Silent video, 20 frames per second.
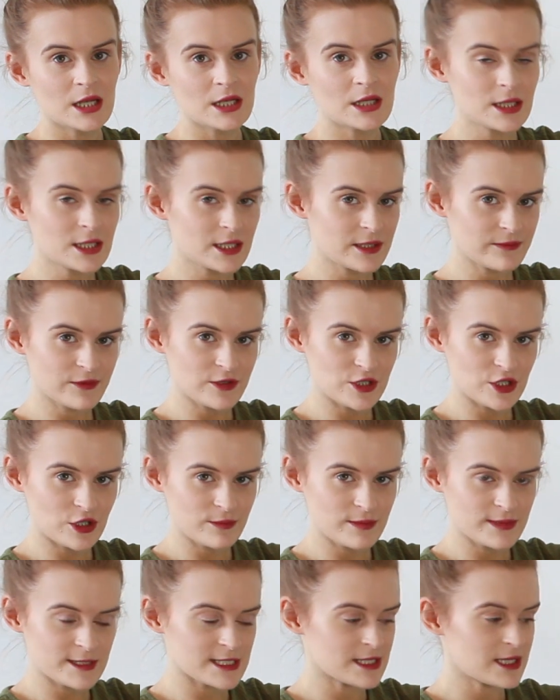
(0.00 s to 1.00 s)
looking for
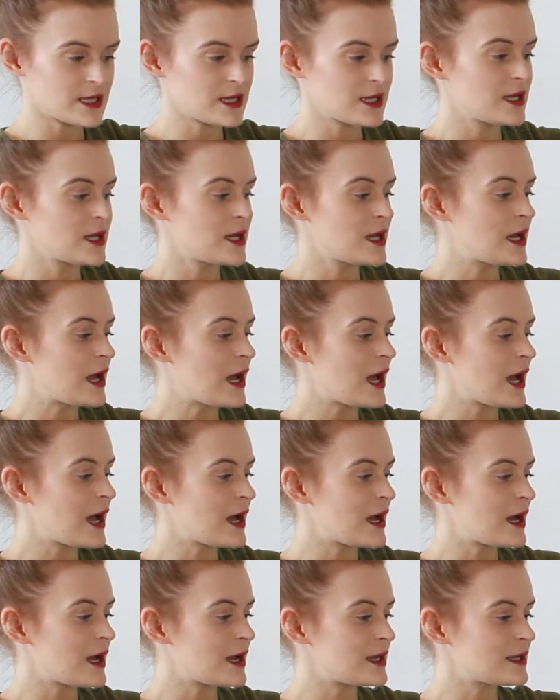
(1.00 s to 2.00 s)
jobs.
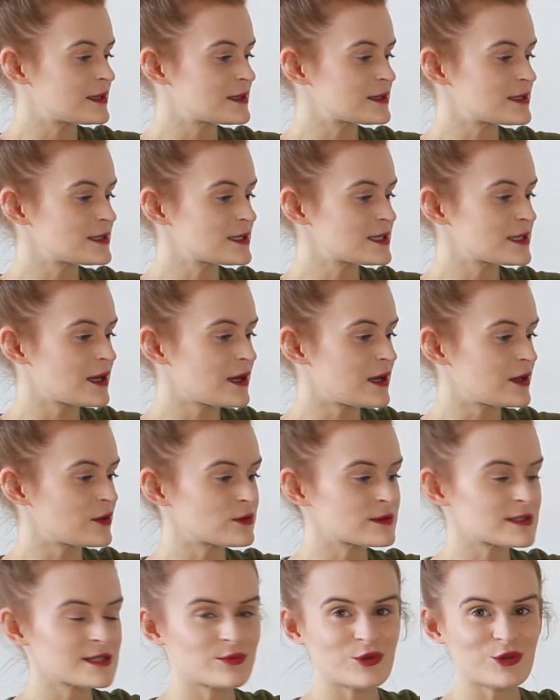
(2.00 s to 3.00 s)
And I
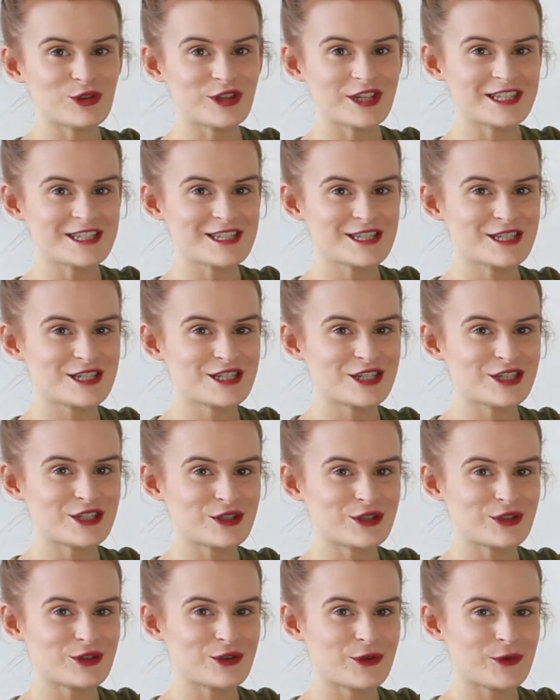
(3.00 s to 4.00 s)
also wore these
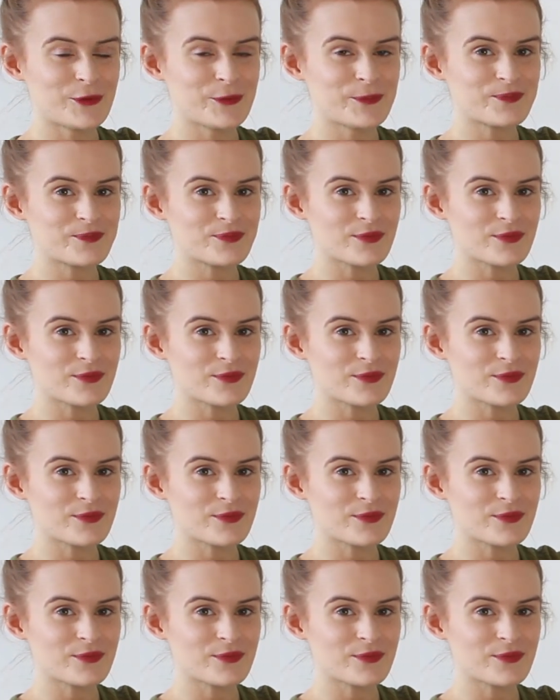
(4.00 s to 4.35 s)
to